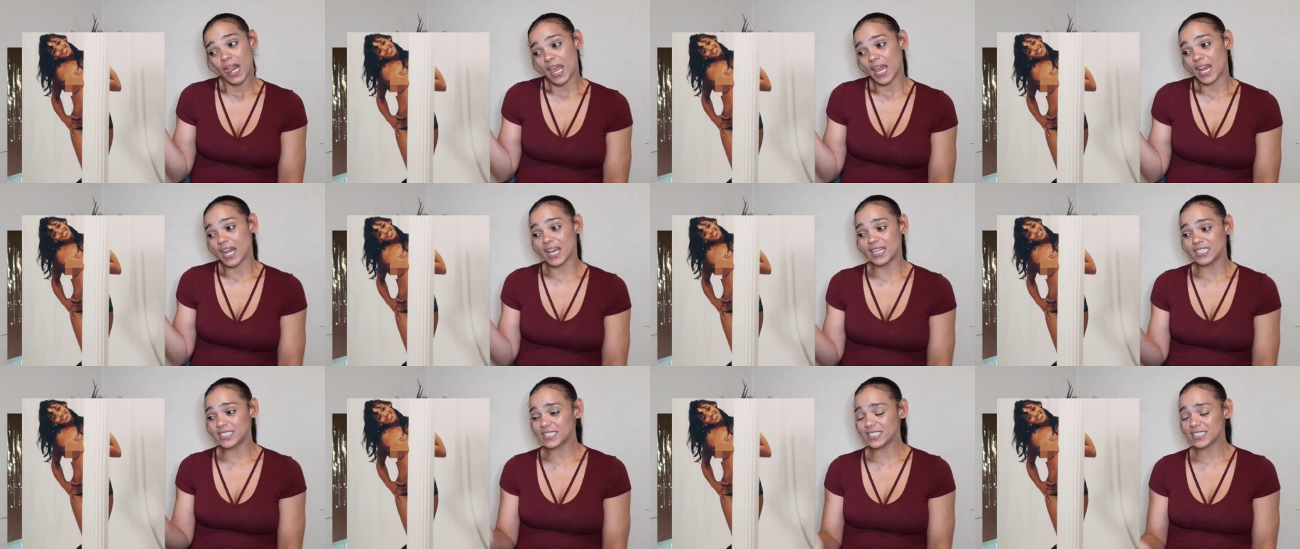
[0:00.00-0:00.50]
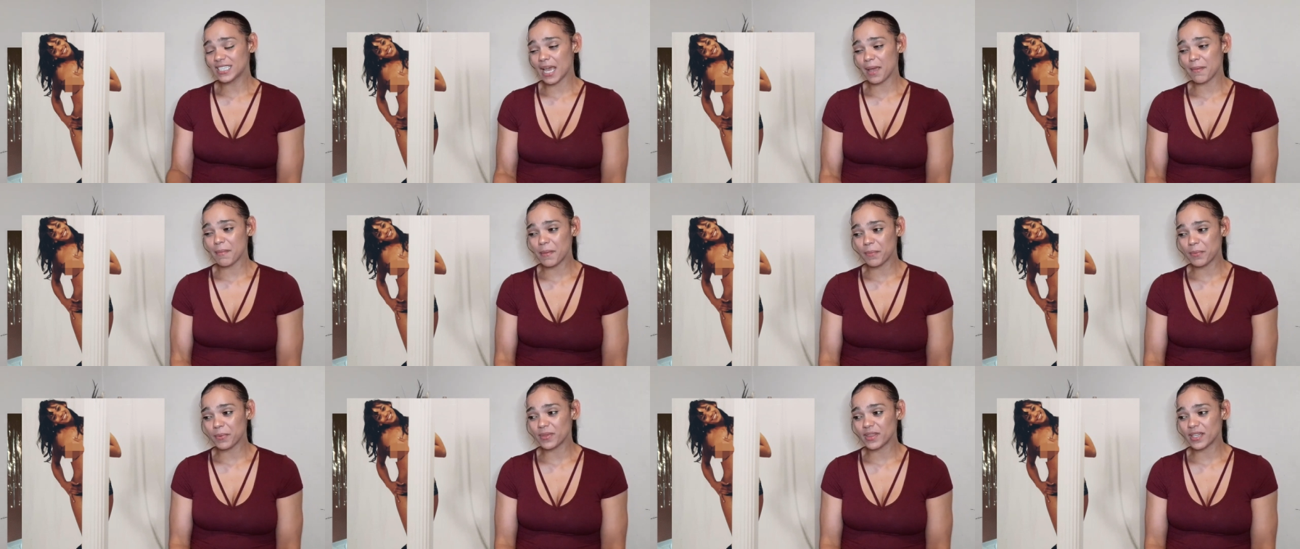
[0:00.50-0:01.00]
And I just
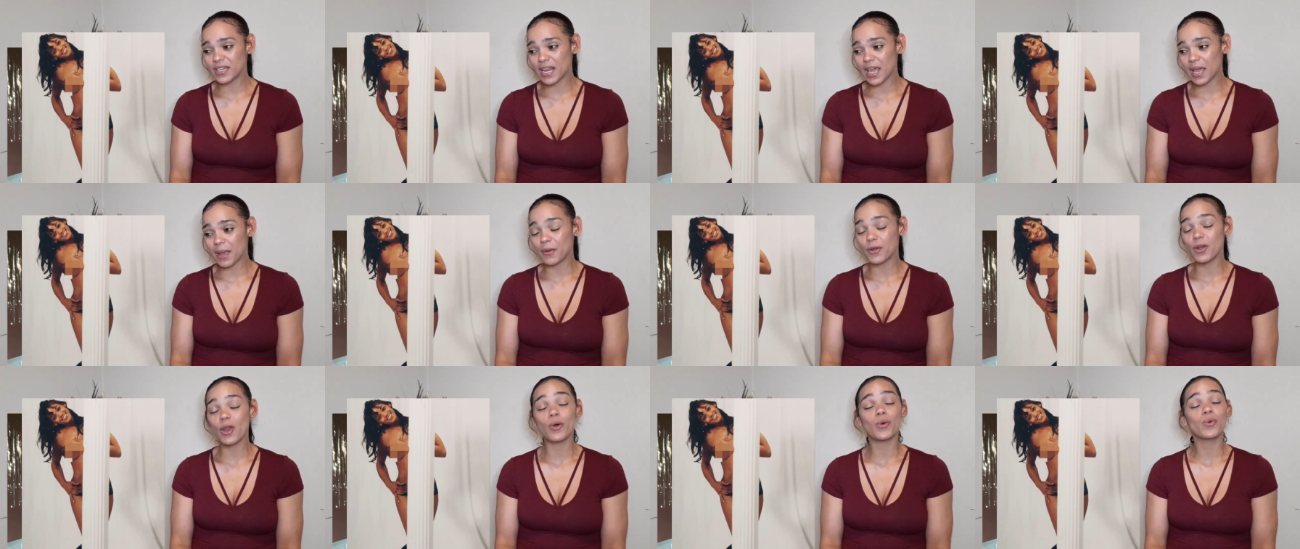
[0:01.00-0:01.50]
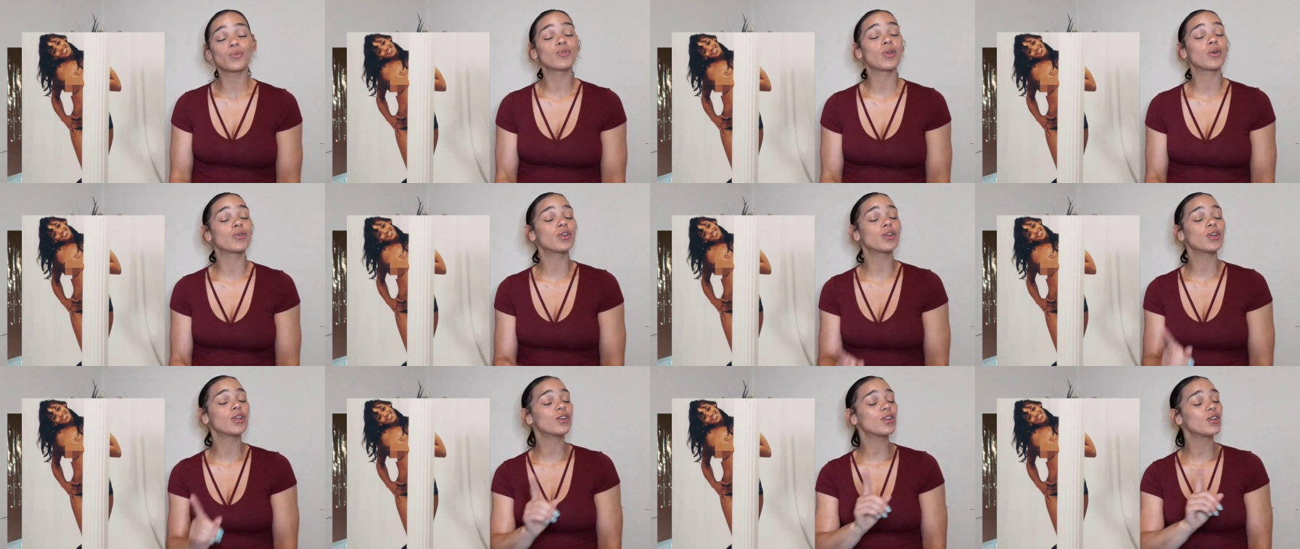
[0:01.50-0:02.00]
came up with the name. No, no,
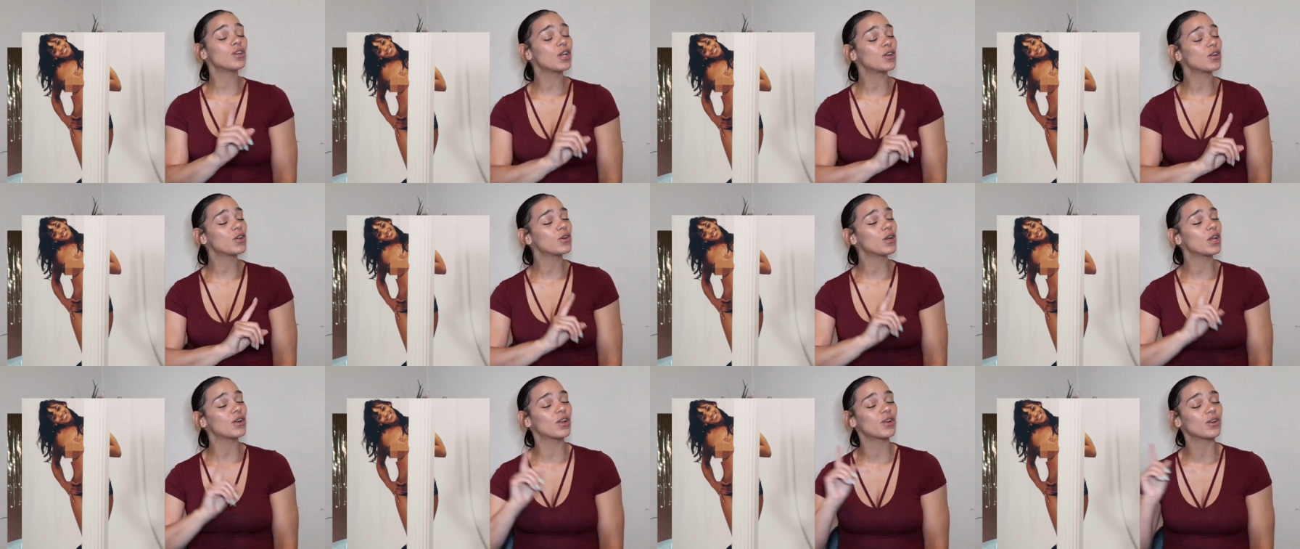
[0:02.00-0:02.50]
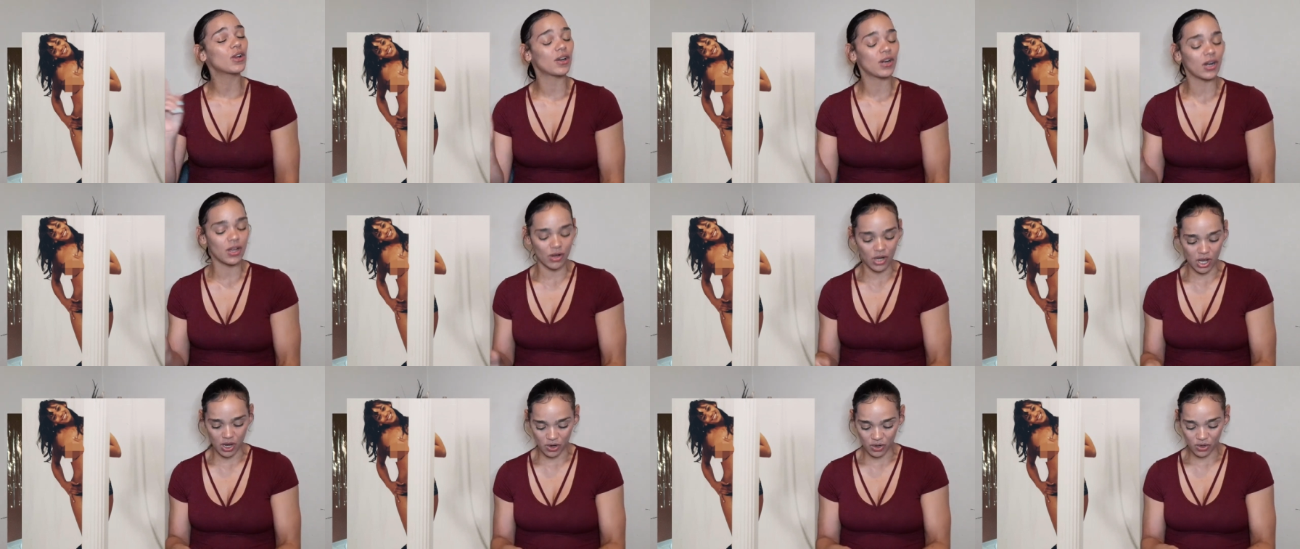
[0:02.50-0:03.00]
no, no, no, no, no, no, no, no,
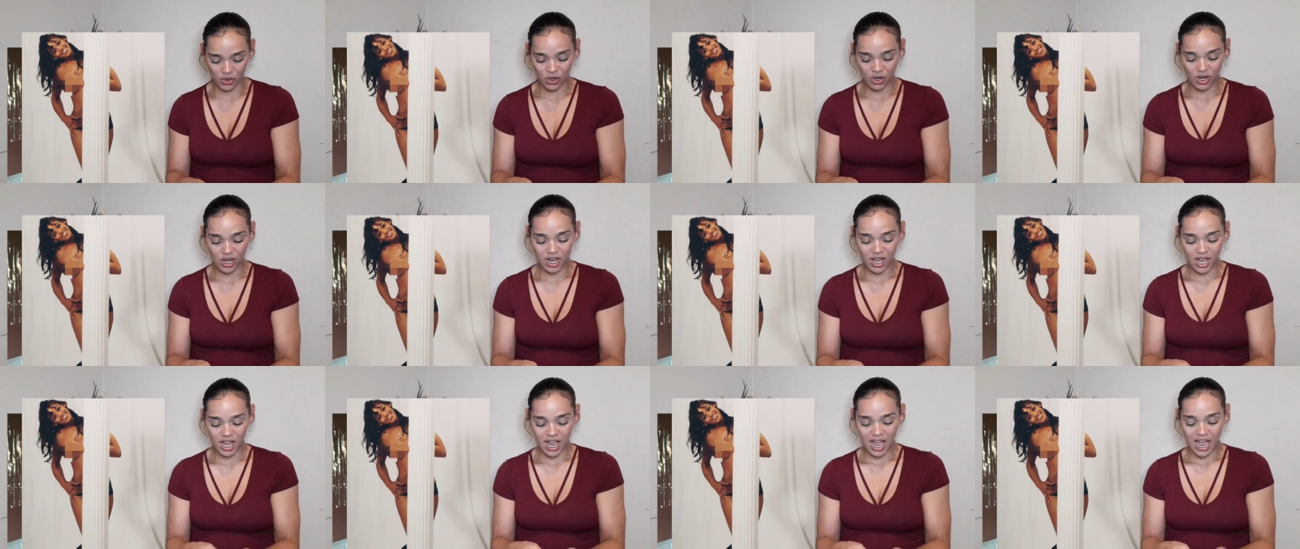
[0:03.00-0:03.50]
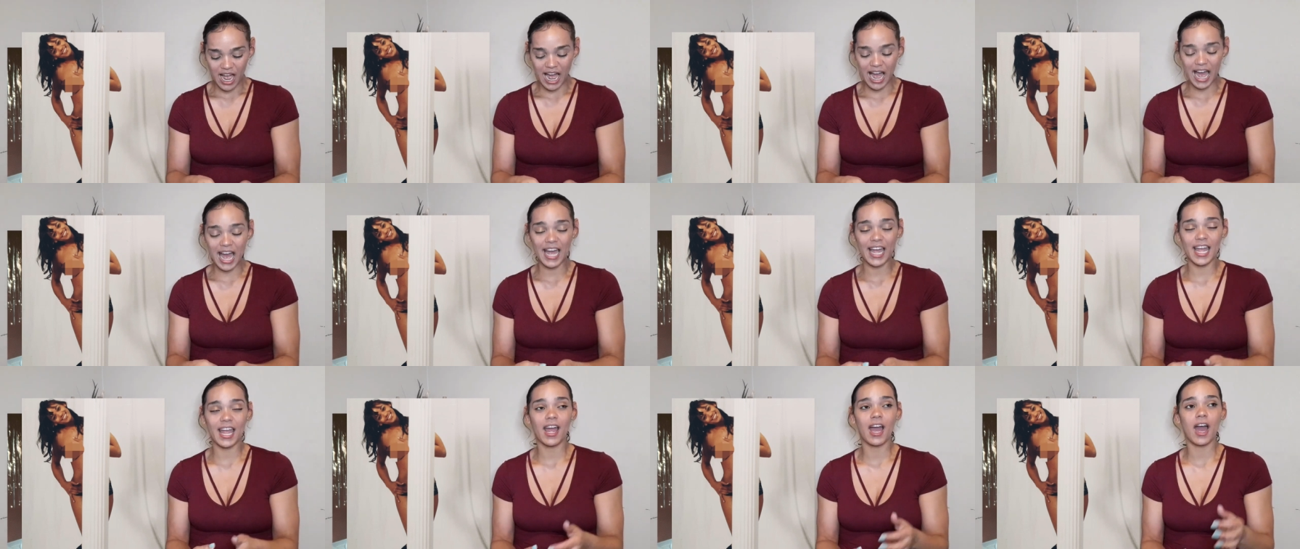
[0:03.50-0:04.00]
no. no.
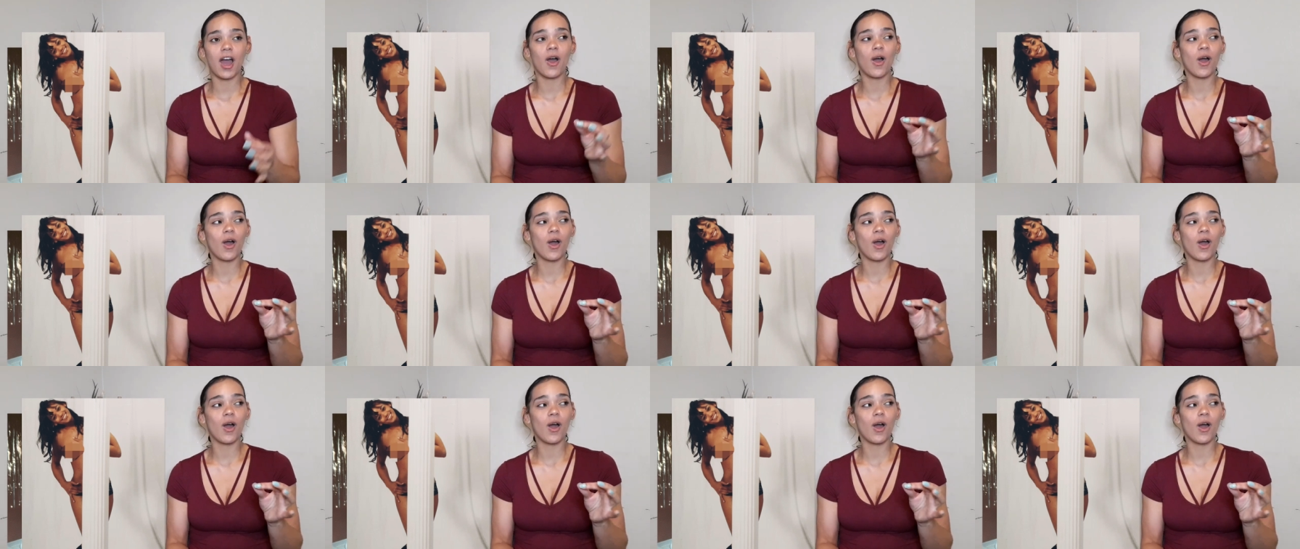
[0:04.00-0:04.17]
I